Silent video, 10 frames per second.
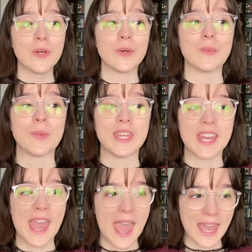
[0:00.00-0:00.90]
whom
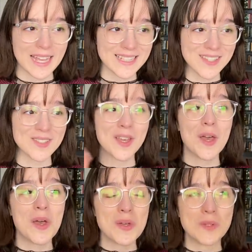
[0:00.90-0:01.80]
he hates
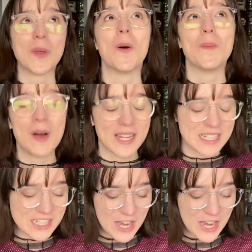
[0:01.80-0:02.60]
so much.